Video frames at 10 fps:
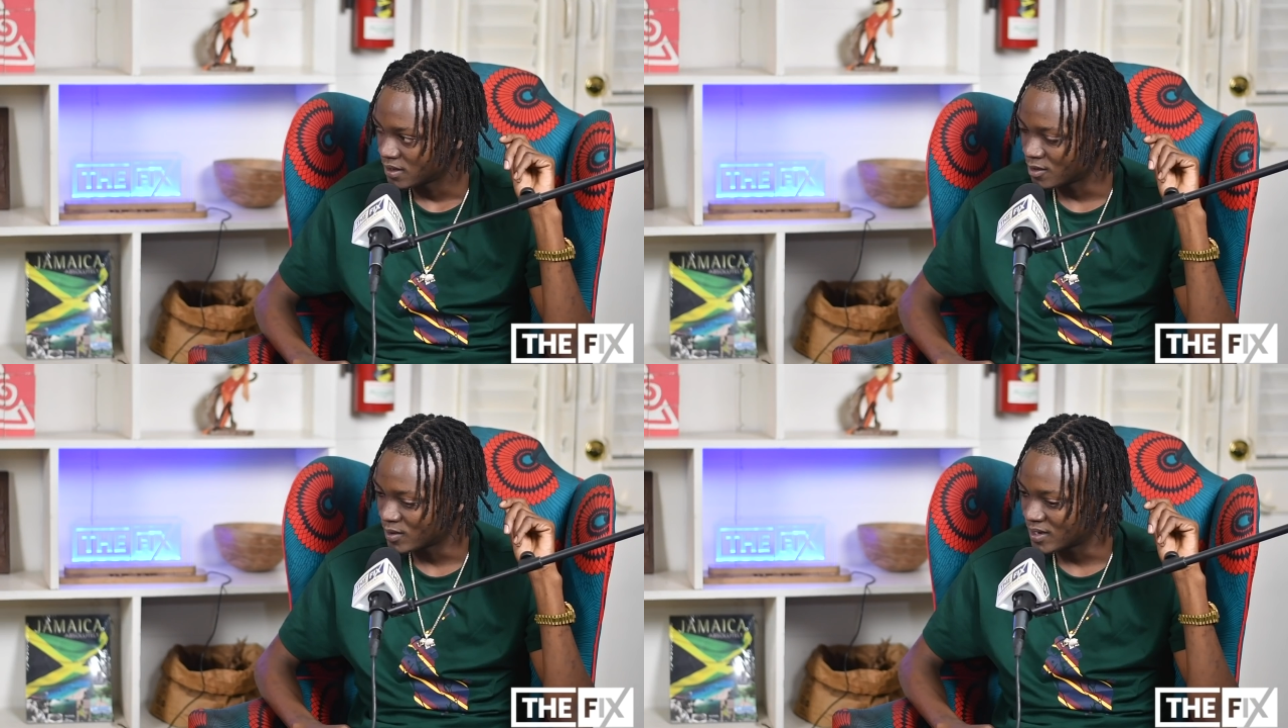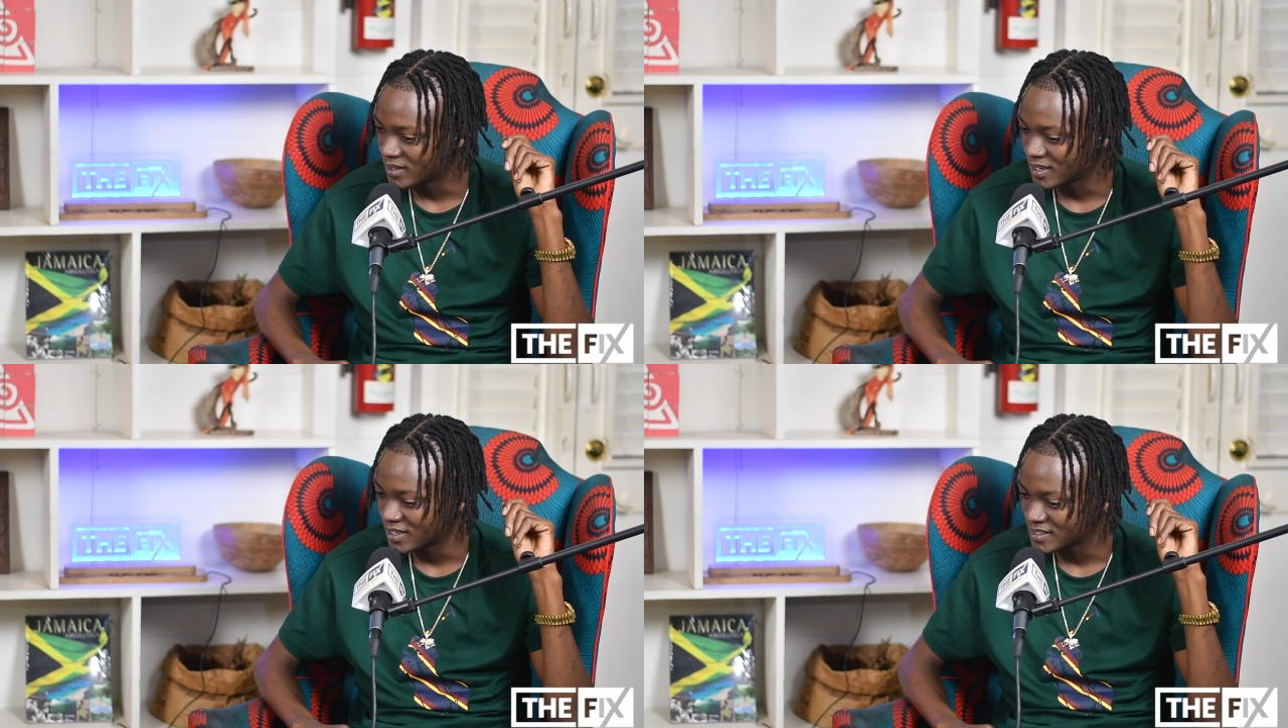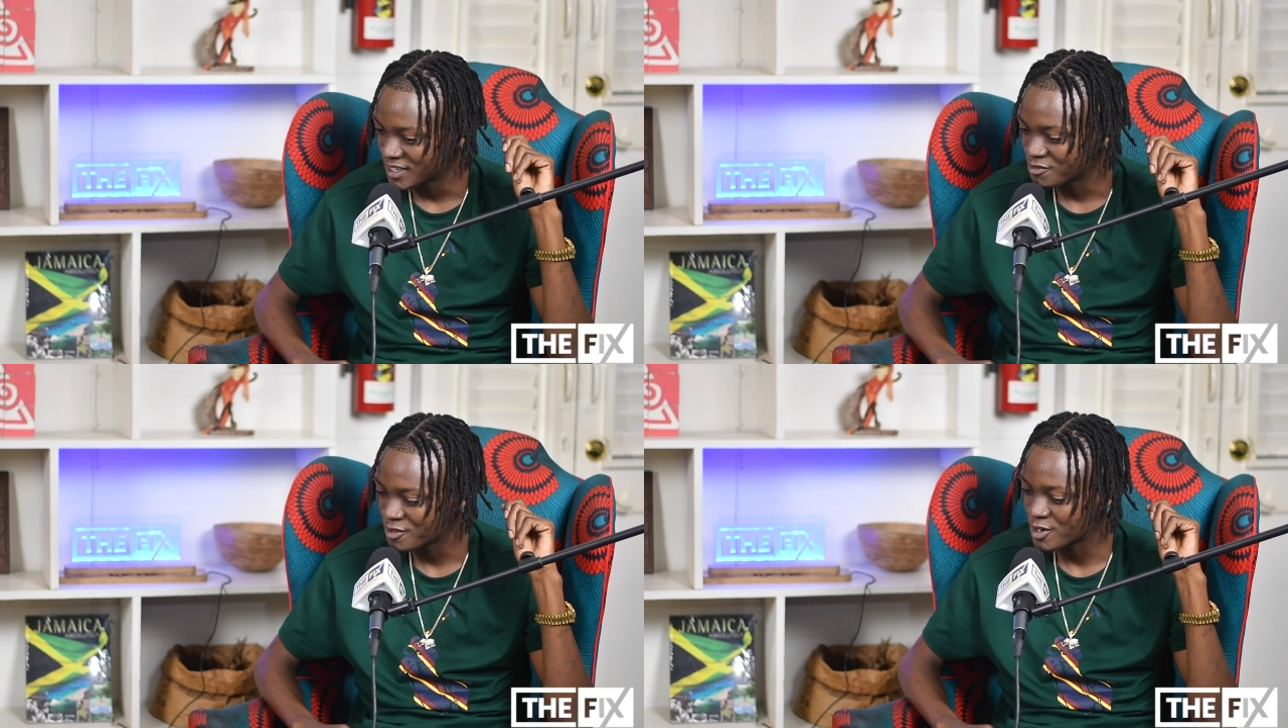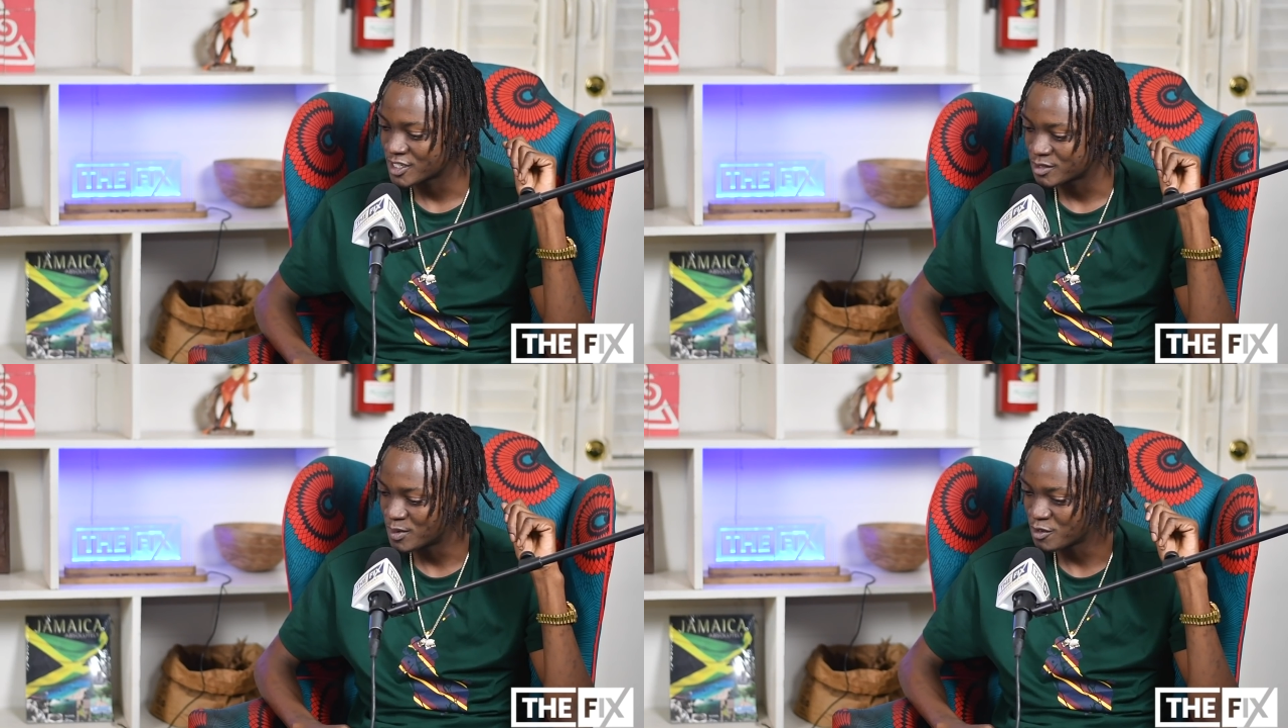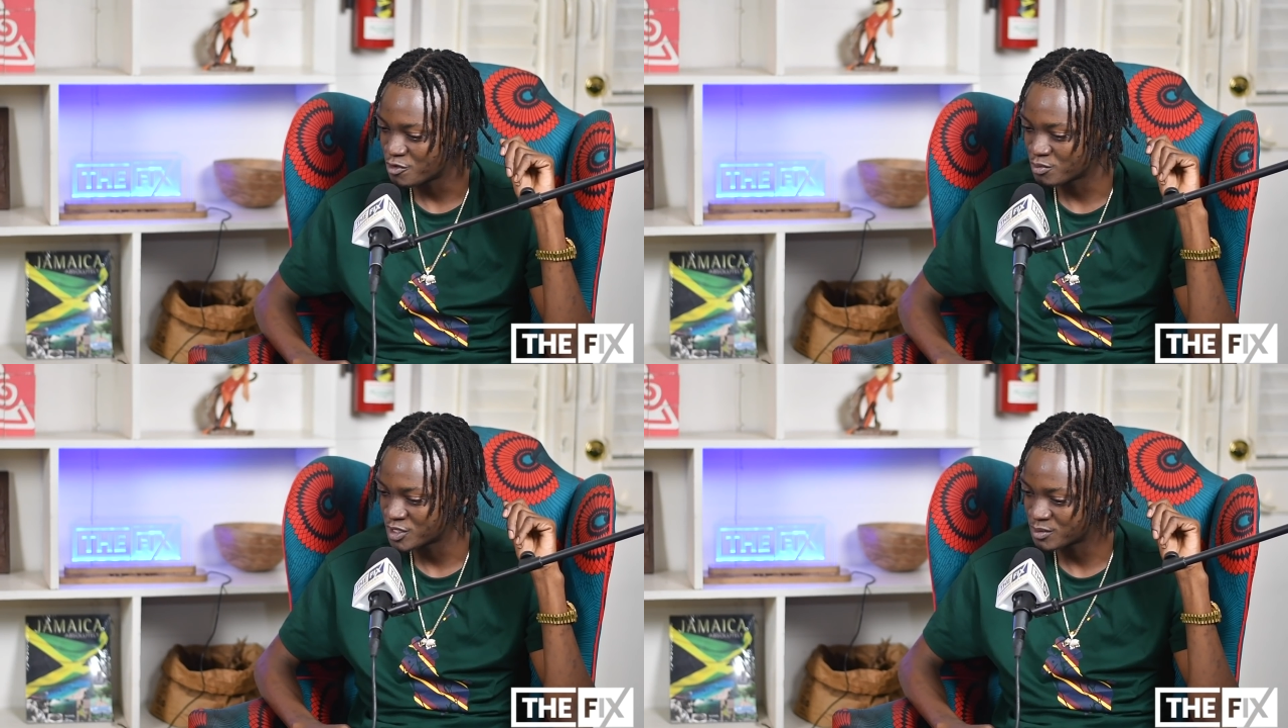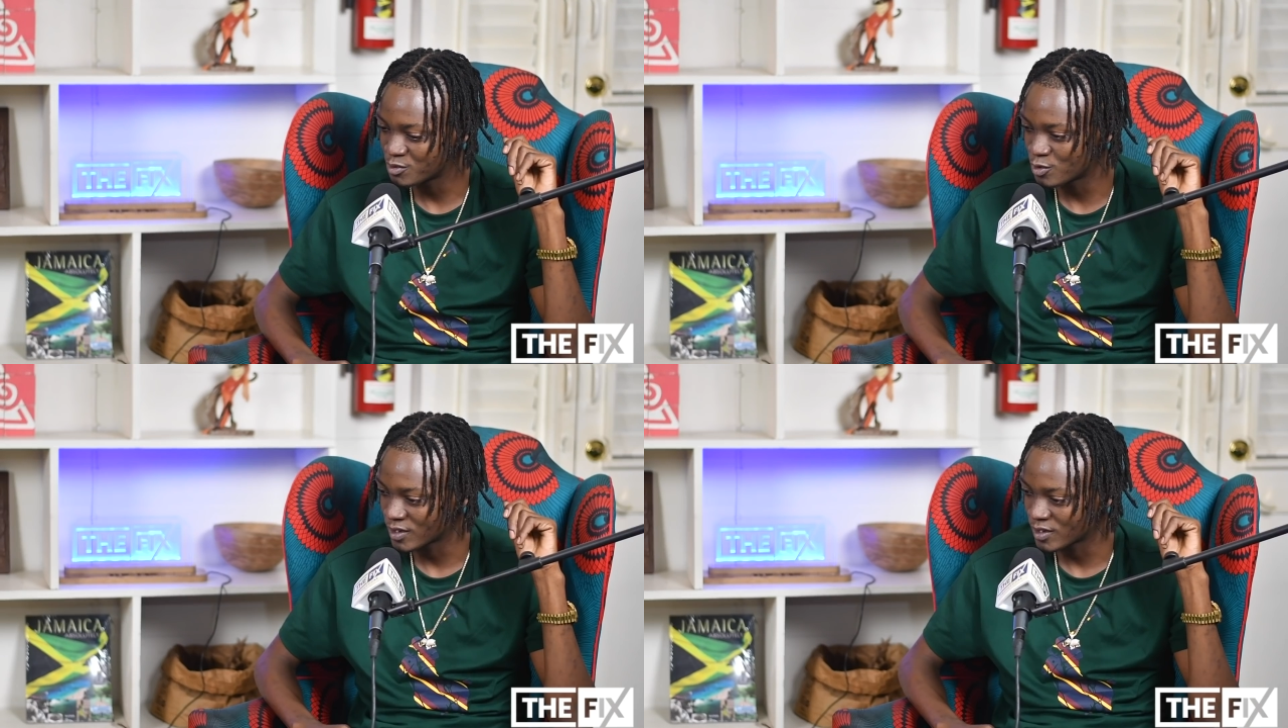I want to tell you, say first, split for my smoke.